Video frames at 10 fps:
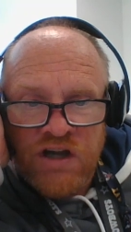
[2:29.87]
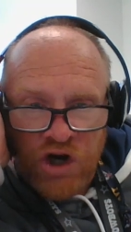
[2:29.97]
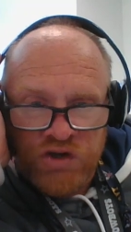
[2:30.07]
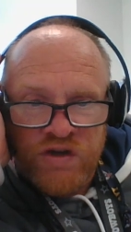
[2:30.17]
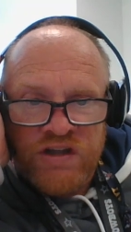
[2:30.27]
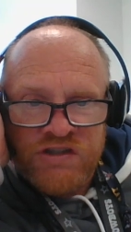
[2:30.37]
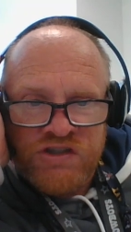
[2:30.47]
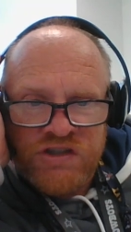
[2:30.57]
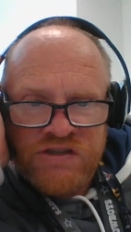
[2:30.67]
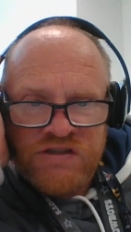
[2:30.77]
Are you getting the
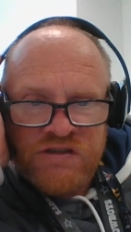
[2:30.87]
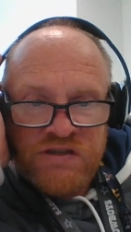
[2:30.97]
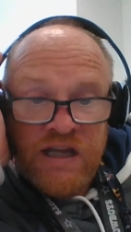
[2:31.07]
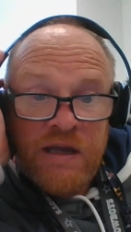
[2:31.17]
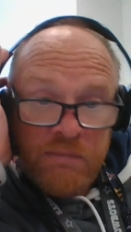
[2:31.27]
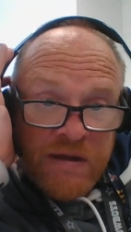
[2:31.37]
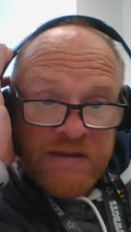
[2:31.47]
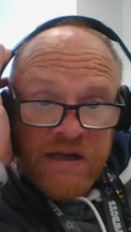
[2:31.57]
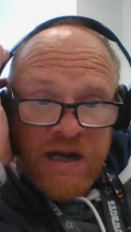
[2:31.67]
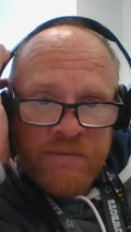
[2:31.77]
gist? Yeah, make
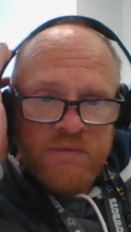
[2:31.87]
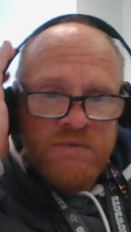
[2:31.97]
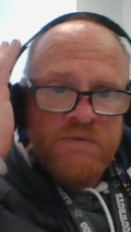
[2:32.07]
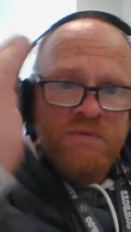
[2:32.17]
that happen.